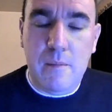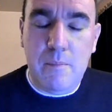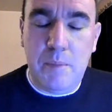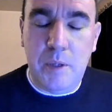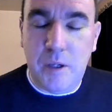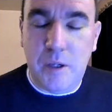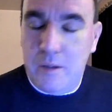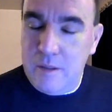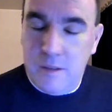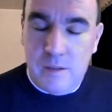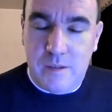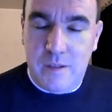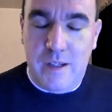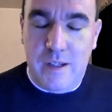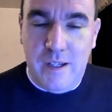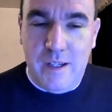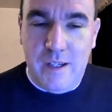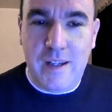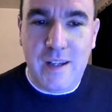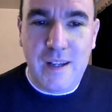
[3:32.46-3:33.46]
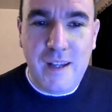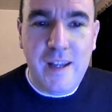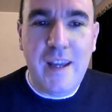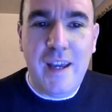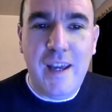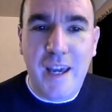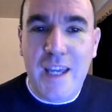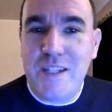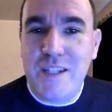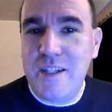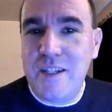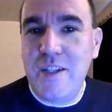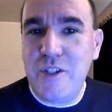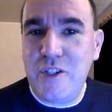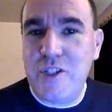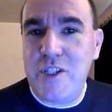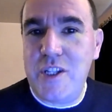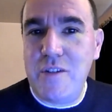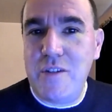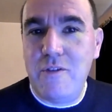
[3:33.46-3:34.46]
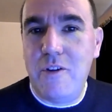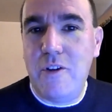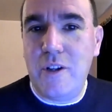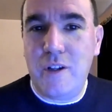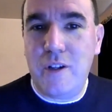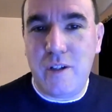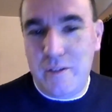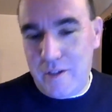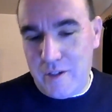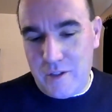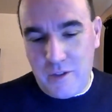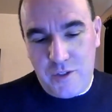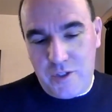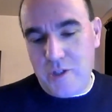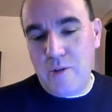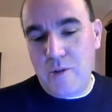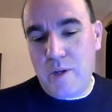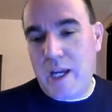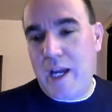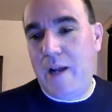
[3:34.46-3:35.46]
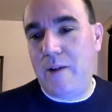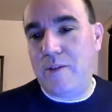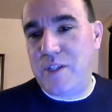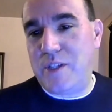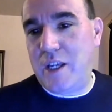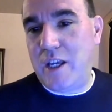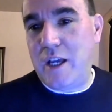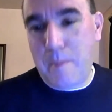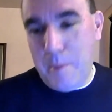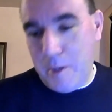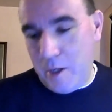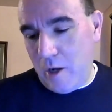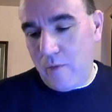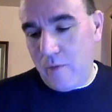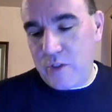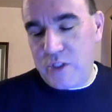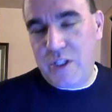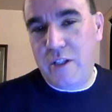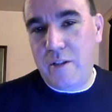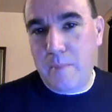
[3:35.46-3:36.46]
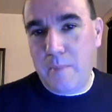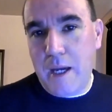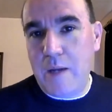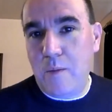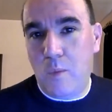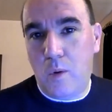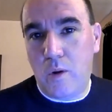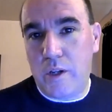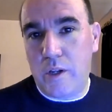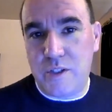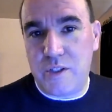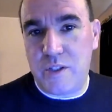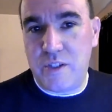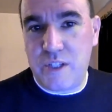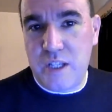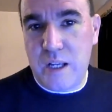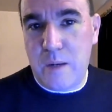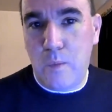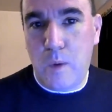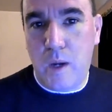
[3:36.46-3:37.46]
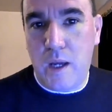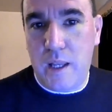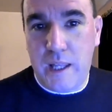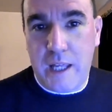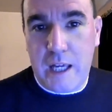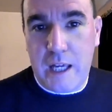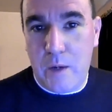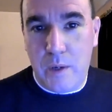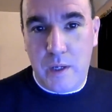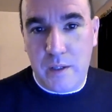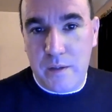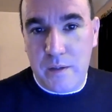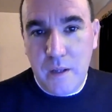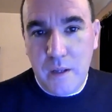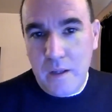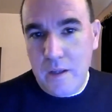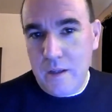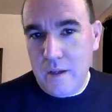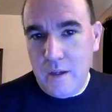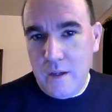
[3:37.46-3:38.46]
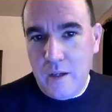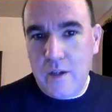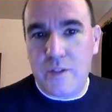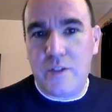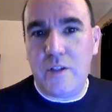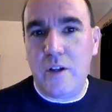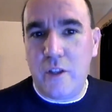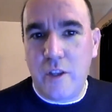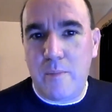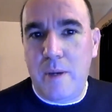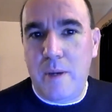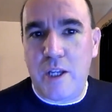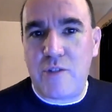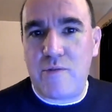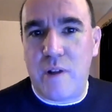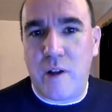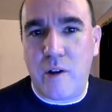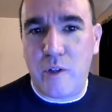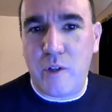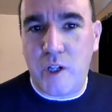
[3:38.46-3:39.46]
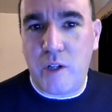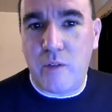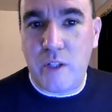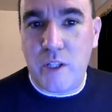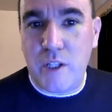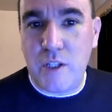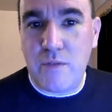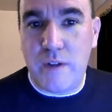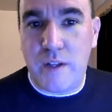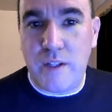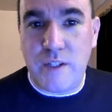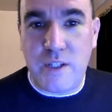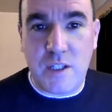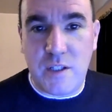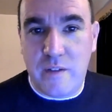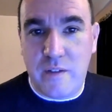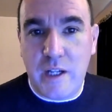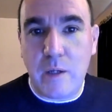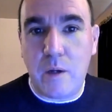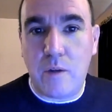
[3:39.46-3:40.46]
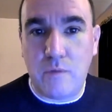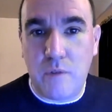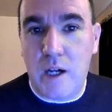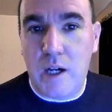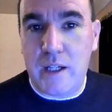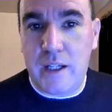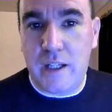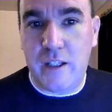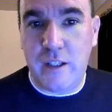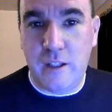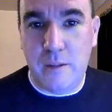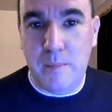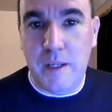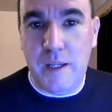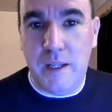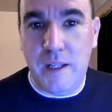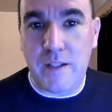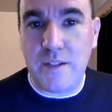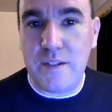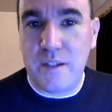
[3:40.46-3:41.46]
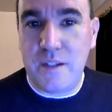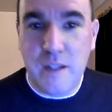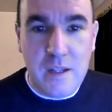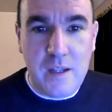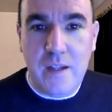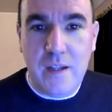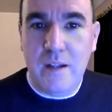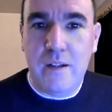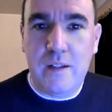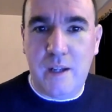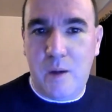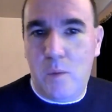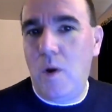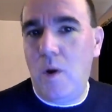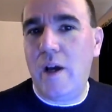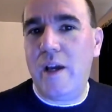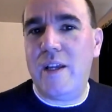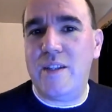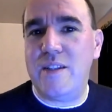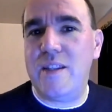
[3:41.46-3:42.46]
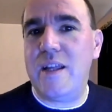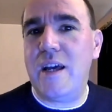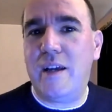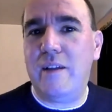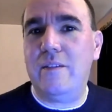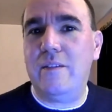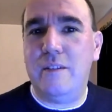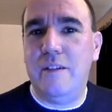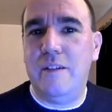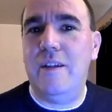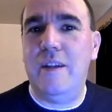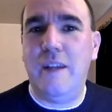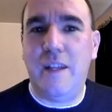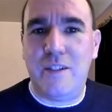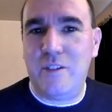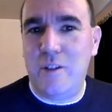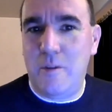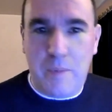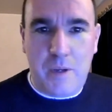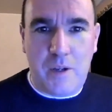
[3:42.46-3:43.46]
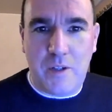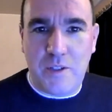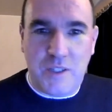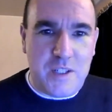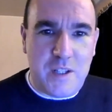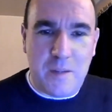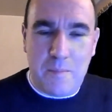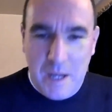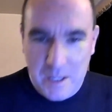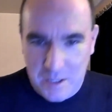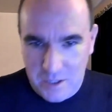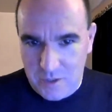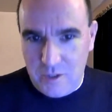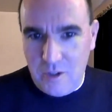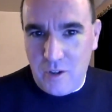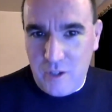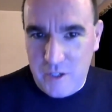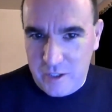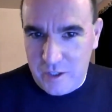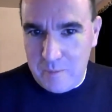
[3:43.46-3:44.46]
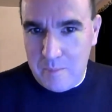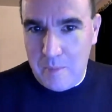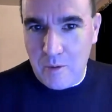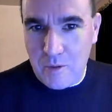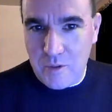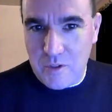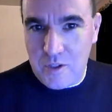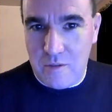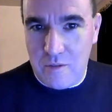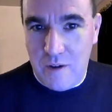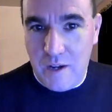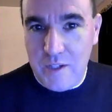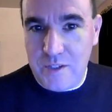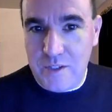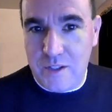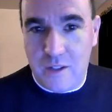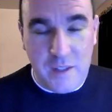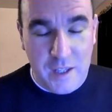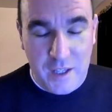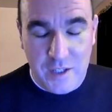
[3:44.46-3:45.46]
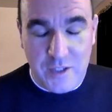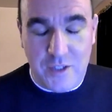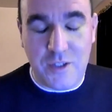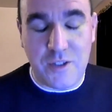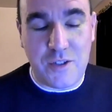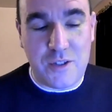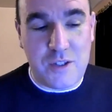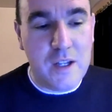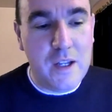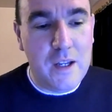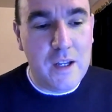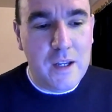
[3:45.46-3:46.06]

But he's an interesting runner on two counts here. I mean, obviously, the main one is that Sam Whaley-Cohen has got the best record over these fences of anyone riding at the minute. Now, why is that? It's not because he's a better jockey than most of the rest. I think he's